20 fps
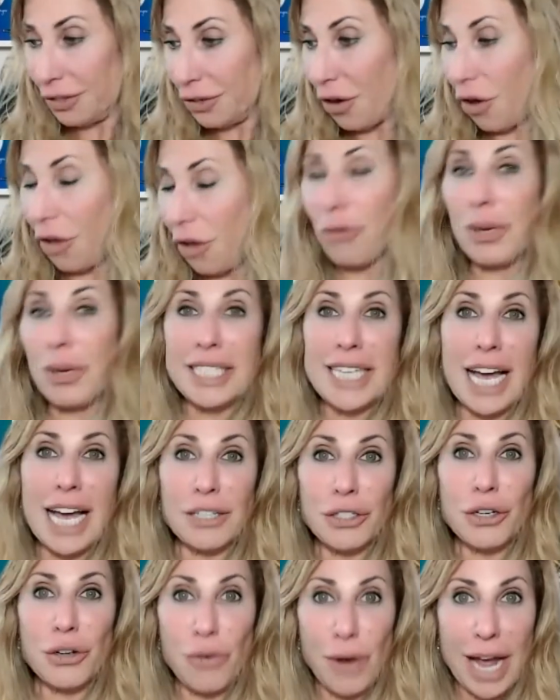all the way
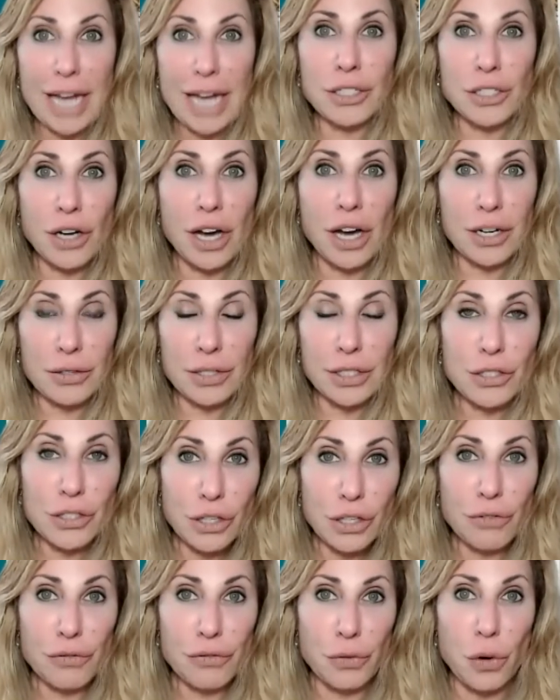down to granddaughter and
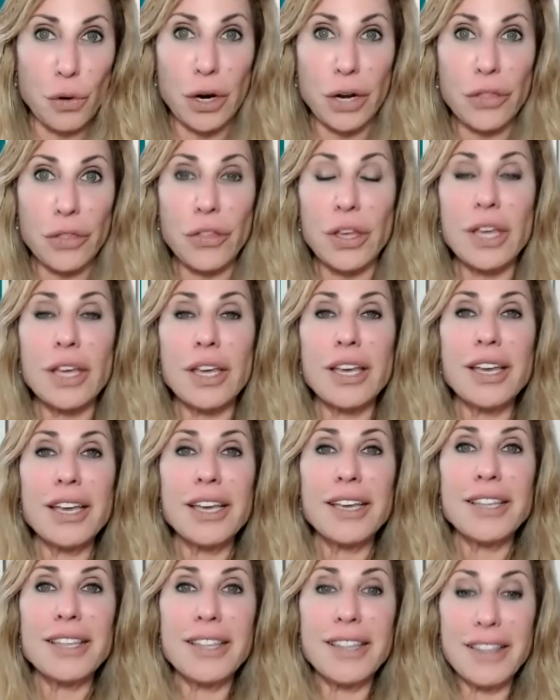so forth
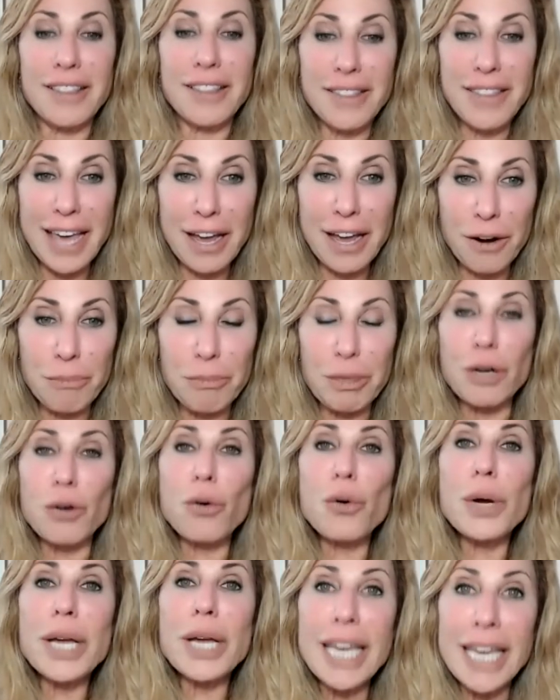they are
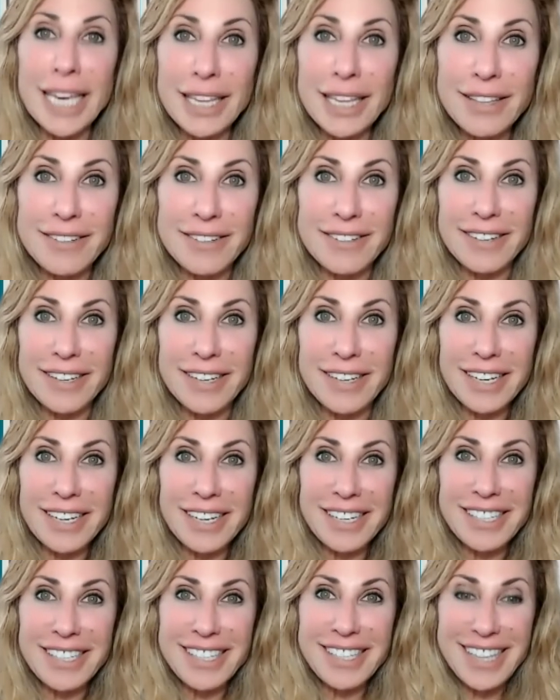bequeathed
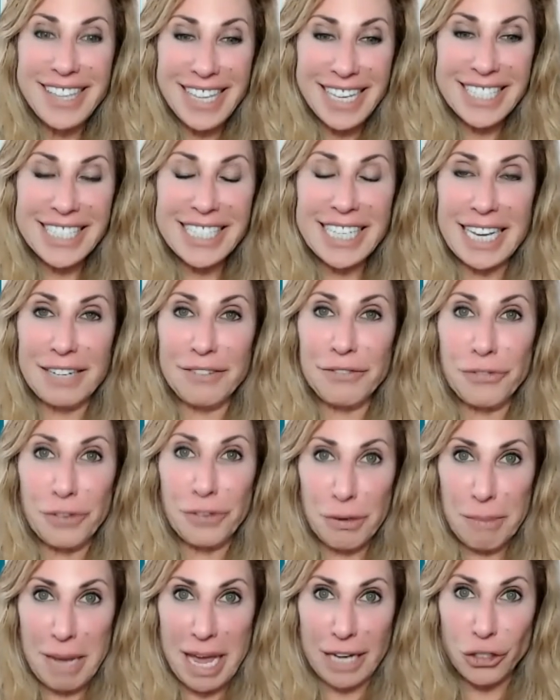this
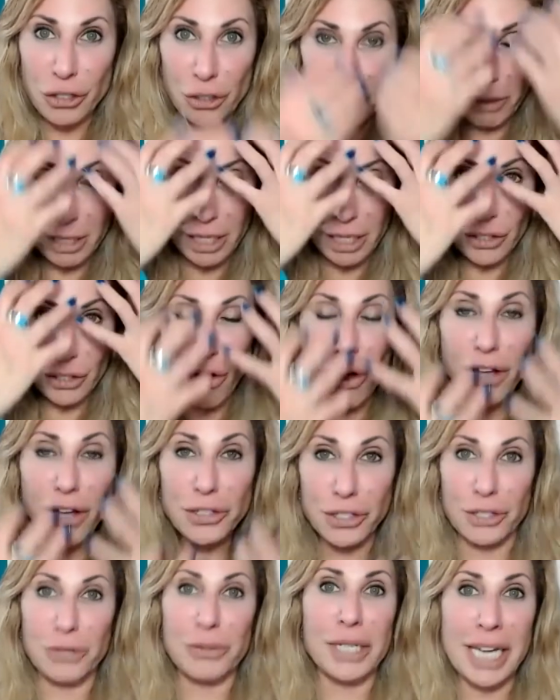information but it's
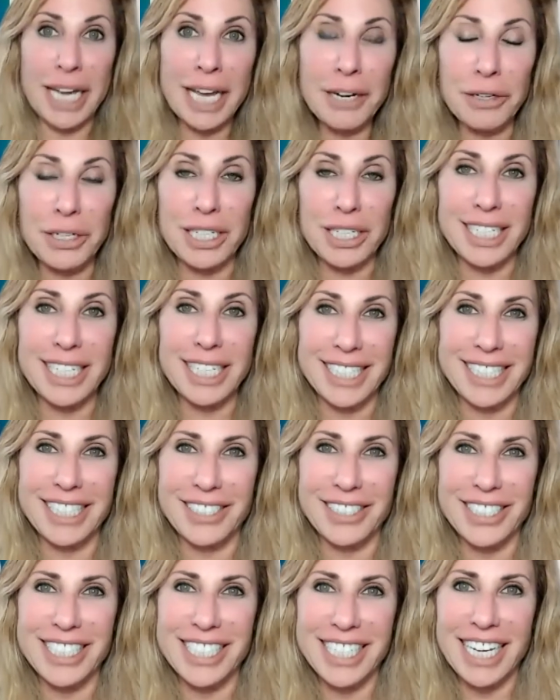also inherent in
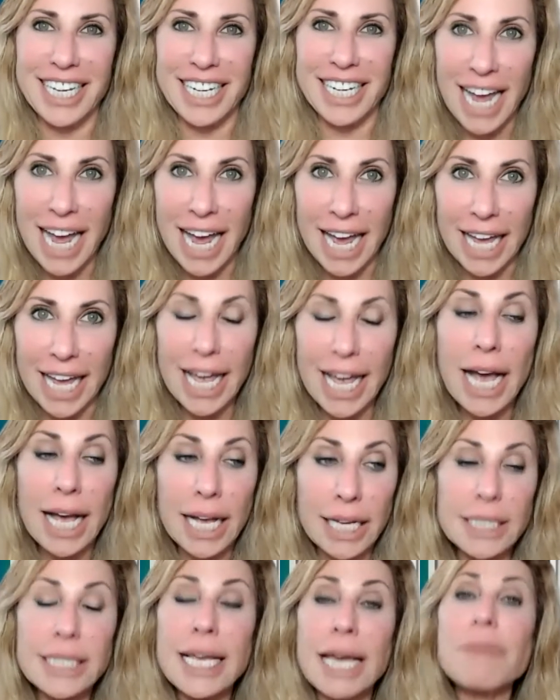their dna
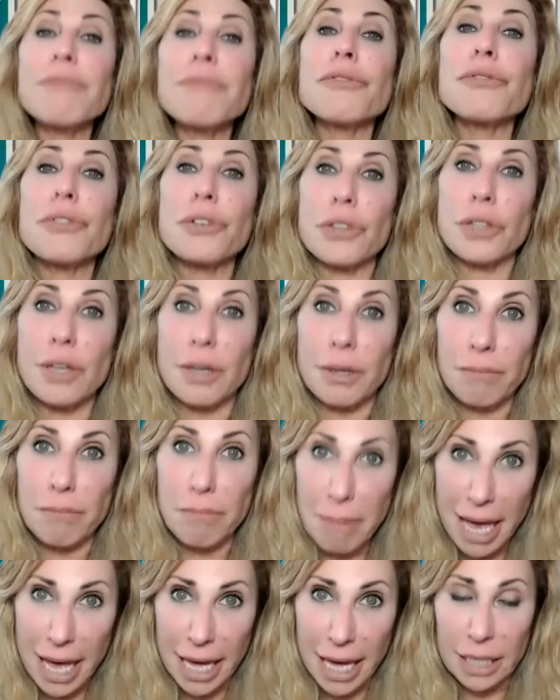as same for the
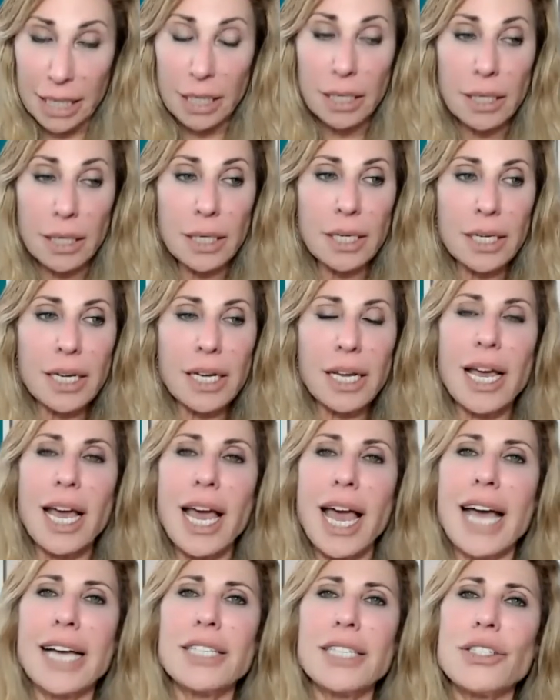men
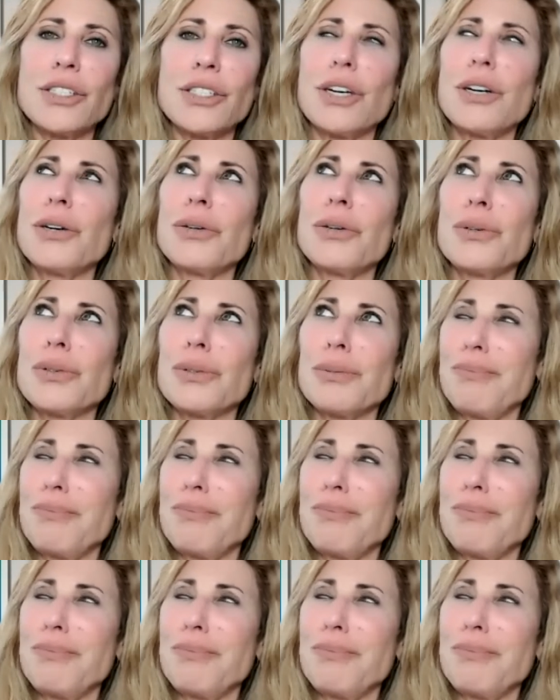and so